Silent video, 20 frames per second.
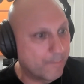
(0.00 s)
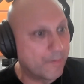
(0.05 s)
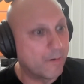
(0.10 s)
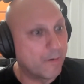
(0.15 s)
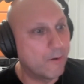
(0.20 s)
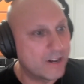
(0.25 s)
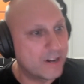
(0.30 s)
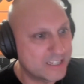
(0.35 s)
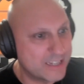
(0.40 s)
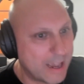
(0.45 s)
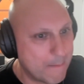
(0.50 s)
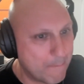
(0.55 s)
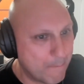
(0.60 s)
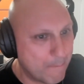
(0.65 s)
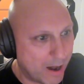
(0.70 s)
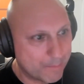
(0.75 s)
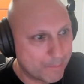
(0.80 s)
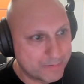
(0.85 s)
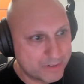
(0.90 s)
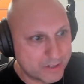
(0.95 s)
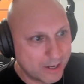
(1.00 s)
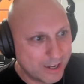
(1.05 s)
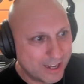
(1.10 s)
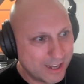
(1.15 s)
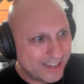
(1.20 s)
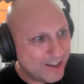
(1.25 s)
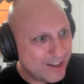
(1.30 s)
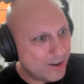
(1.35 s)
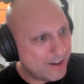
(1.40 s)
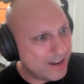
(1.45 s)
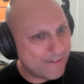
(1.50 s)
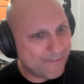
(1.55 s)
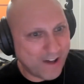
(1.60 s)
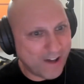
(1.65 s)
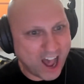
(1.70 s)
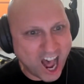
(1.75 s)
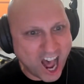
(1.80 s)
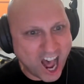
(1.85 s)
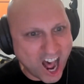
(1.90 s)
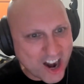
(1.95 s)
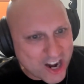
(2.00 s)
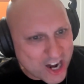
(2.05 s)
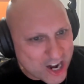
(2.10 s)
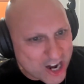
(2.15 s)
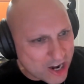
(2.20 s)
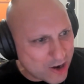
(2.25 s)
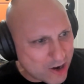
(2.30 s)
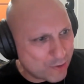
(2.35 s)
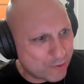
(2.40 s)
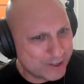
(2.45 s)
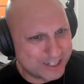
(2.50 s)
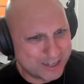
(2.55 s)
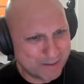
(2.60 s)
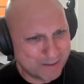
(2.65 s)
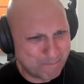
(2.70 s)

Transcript: But when I say pubs, you'd have hundreds of